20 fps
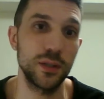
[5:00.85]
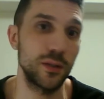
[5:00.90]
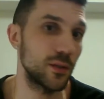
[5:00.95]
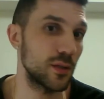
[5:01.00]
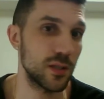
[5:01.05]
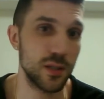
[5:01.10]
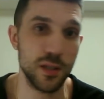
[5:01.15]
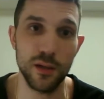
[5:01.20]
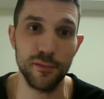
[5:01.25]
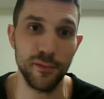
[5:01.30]
of your
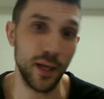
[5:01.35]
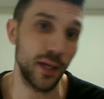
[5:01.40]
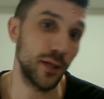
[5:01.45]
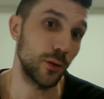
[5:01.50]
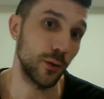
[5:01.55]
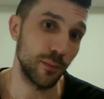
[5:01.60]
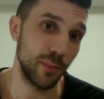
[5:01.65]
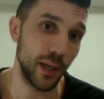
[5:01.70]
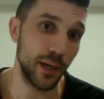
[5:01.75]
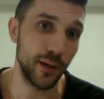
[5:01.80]
stuff at
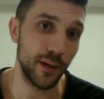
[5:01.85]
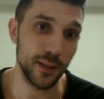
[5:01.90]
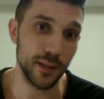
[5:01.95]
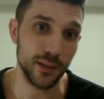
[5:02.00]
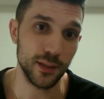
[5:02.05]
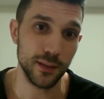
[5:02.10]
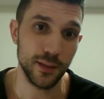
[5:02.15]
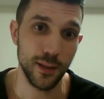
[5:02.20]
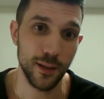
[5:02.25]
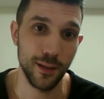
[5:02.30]
your
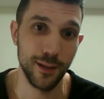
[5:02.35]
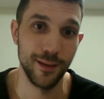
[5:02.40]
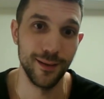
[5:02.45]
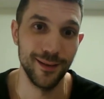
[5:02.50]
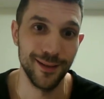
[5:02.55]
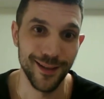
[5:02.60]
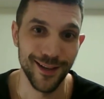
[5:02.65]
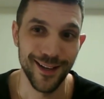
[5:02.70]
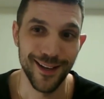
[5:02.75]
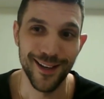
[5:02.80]
parents,
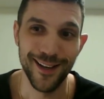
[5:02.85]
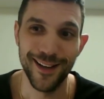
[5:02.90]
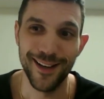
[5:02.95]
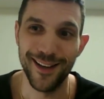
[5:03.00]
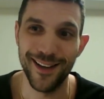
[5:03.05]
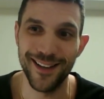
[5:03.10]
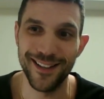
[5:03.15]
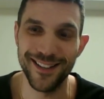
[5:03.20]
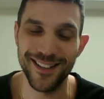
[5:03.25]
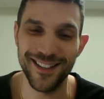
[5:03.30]

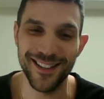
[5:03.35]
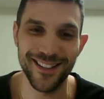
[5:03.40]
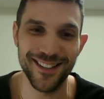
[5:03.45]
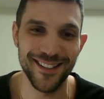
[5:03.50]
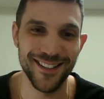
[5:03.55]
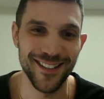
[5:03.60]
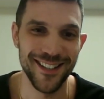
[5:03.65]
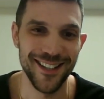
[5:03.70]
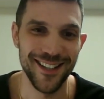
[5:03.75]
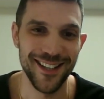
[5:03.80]
and
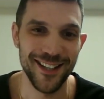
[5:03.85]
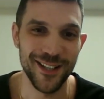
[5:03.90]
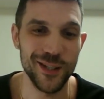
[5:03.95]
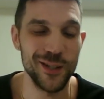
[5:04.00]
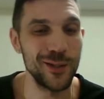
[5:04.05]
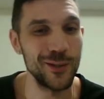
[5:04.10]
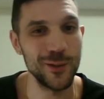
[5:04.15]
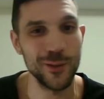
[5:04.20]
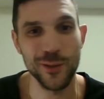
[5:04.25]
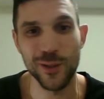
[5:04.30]
then
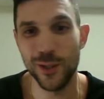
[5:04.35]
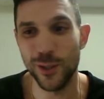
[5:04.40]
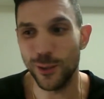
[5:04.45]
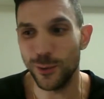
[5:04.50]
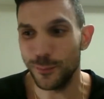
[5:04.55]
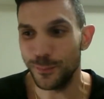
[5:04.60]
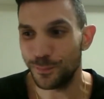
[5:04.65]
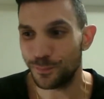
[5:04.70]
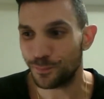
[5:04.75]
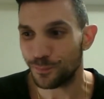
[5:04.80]
you
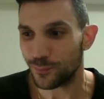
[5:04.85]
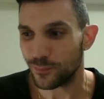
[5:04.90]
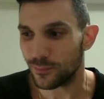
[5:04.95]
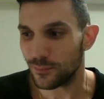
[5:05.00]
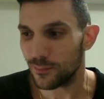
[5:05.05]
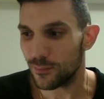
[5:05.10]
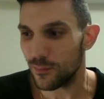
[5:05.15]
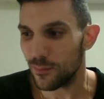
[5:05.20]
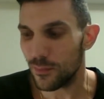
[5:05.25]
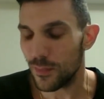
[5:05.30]
go.
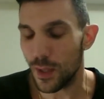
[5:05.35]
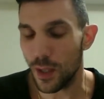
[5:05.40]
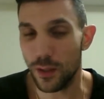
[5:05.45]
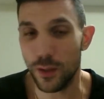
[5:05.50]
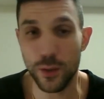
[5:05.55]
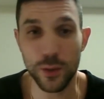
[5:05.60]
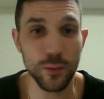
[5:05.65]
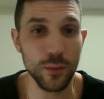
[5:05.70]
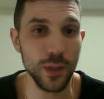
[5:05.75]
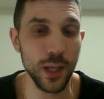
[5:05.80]

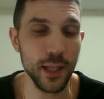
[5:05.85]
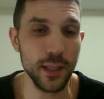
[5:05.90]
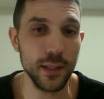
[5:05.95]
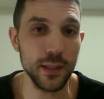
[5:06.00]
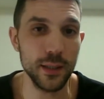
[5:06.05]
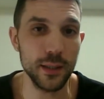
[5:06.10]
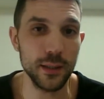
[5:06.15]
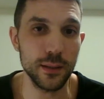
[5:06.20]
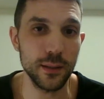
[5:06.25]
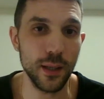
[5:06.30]
You don't like
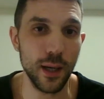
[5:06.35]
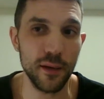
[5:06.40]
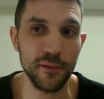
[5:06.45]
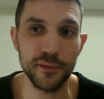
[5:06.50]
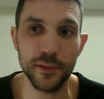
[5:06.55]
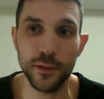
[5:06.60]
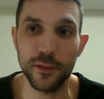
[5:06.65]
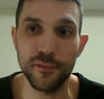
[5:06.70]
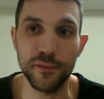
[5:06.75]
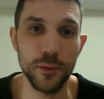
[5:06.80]
it
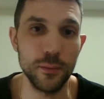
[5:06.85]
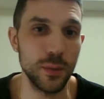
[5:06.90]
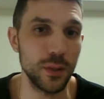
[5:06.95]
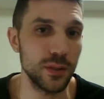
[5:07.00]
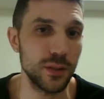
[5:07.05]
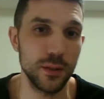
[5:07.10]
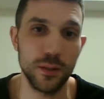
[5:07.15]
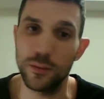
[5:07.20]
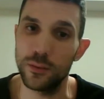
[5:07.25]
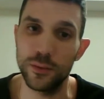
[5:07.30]
after a few
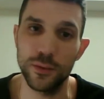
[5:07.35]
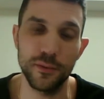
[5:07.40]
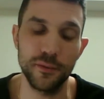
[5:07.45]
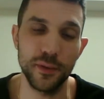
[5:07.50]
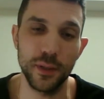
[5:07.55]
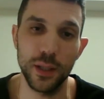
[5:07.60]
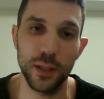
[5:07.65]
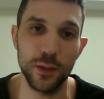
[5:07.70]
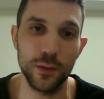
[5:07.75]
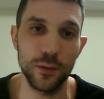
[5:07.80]
months. You
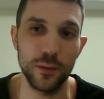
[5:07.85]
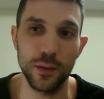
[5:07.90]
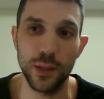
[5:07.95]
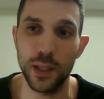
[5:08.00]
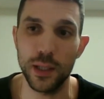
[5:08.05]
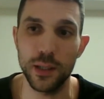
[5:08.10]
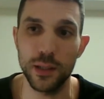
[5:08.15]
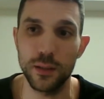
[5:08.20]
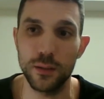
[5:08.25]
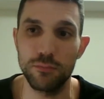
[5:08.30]
feel like you don't
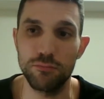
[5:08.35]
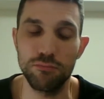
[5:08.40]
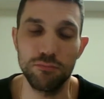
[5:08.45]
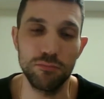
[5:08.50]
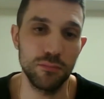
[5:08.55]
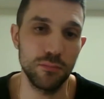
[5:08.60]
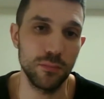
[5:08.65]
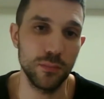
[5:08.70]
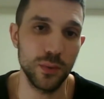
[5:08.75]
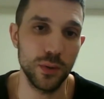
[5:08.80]
like it.
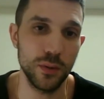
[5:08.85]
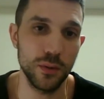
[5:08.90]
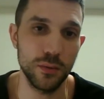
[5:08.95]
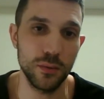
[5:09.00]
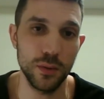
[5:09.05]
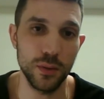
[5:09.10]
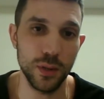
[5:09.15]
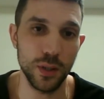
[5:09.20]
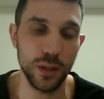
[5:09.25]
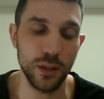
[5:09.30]

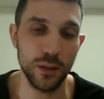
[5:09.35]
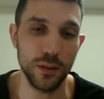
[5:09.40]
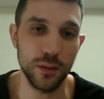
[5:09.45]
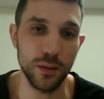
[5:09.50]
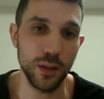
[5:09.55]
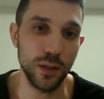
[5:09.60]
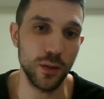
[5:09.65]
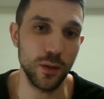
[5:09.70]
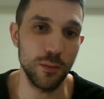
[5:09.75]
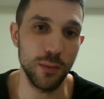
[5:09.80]
You
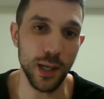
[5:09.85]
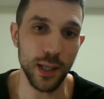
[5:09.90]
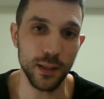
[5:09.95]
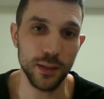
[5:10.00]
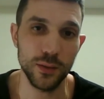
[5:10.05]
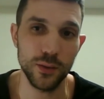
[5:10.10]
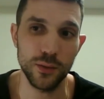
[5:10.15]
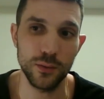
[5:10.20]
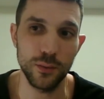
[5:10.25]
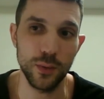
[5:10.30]
can go
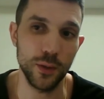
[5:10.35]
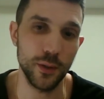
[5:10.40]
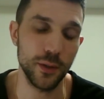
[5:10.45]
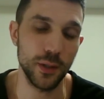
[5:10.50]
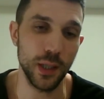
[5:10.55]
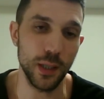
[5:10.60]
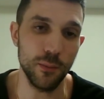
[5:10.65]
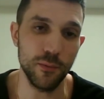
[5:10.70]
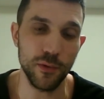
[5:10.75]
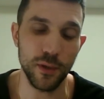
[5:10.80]
back to where you
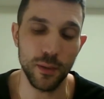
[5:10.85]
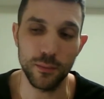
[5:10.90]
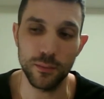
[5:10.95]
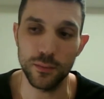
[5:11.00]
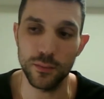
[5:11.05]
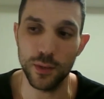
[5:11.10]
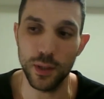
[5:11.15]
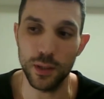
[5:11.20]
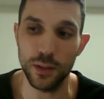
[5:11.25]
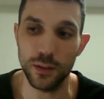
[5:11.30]
come from,
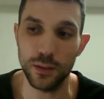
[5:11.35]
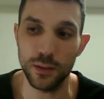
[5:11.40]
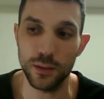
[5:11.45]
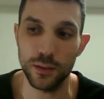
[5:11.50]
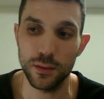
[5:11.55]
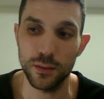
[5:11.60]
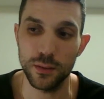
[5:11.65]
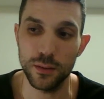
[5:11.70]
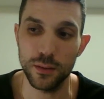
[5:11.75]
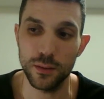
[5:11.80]
right?
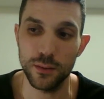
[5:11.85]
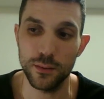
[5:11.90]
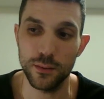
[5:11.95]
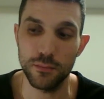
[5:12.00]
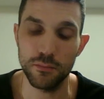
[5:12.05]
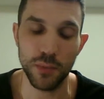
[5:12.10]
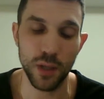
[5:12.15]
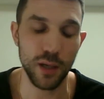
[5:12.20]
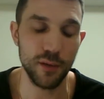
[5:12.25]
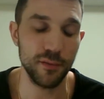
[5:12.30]

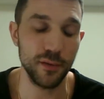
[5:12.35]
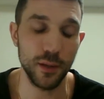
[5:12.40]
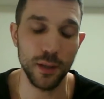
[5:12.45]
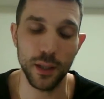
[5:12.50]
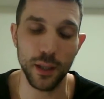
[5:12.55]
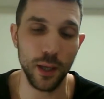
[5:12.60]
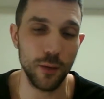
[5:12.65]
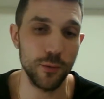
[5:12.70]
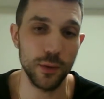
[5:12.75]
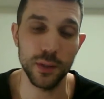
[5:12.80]
I
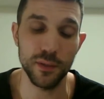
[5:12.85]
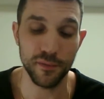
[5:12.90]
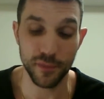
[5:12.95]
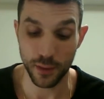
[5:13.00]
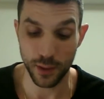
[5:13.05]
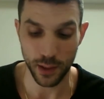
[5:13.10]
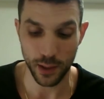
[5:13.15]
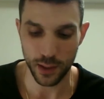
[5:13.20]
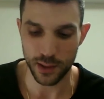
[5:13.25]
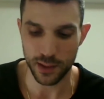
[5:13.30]
really feel
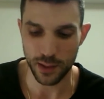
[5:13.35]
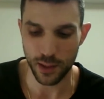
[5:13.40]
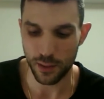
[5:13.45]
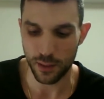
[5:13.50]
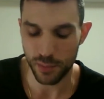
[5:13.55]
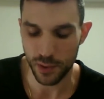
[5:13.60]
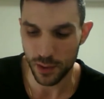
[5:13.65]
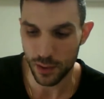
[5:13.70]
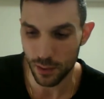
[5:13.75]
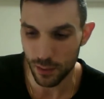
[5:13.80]
like it's not a
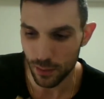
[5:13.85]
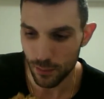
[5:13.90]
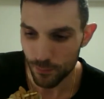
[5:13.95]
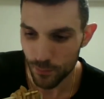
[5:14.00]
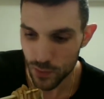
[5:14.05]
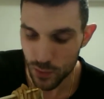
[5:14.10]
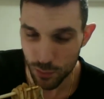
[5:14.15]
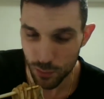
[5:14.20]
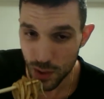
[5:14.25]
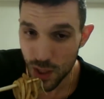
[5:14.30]
big deal
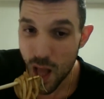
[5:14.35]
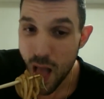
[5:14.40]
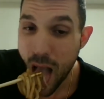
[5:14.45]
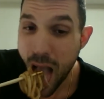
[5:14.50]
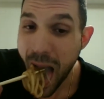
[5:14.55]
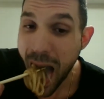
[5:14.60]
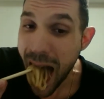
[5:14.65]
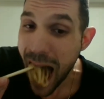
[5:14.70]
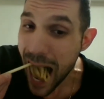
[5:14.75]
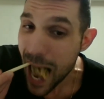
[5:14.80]
to me.
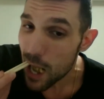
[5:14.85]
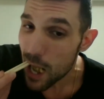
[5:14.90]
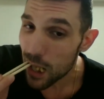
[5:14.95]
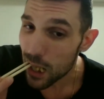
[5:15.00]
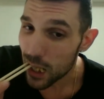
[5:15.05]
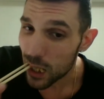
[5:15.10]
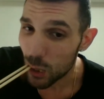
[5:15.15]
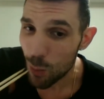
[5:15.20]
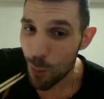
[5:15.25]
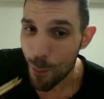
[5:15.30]

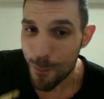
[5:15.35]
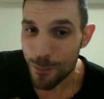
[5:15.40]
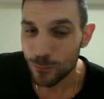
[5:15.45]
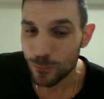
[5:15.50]
Um,